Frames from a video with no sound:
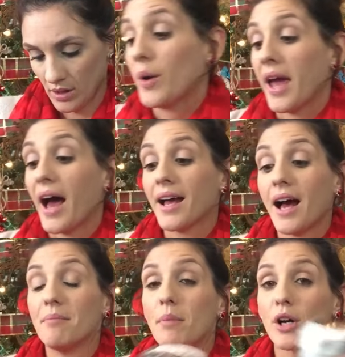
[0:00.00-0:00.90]
Okay, I
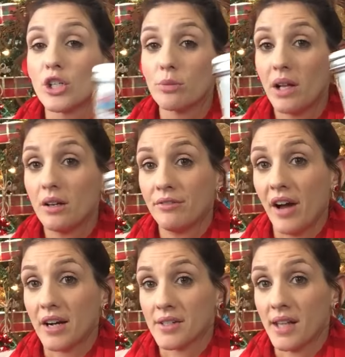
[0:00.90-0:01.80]
got Marshmallow
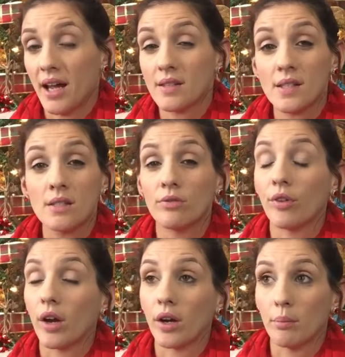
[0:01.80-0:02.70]
Fireside. This is
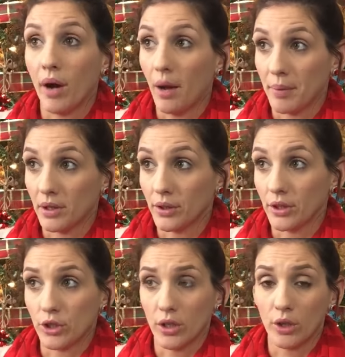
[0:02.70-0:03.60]
very
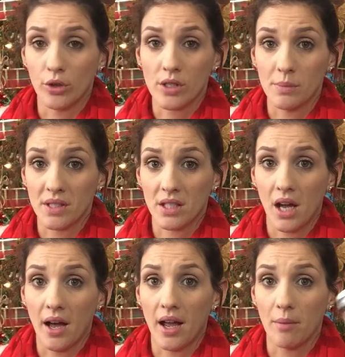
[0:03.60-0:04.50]
popular during Christmas
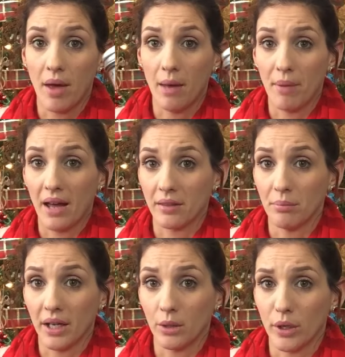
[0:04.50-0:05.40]
time at Bath &
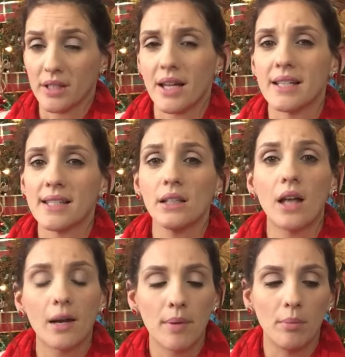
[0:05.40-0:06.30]
Body Works. I see a
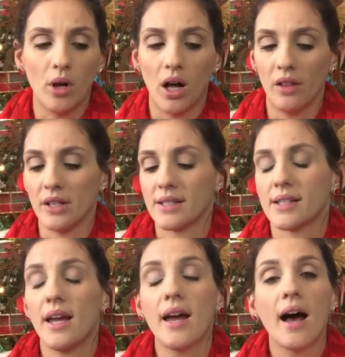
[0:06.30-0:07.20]
lot of people haul
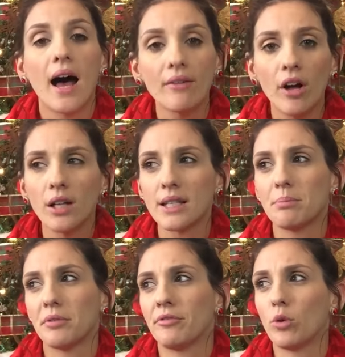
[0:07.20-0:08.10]
this. I've hauled
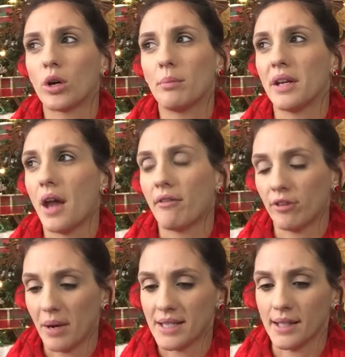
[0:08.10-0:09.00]
it before, but not
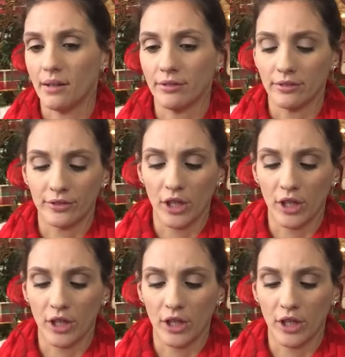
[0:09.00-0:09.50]
for myself or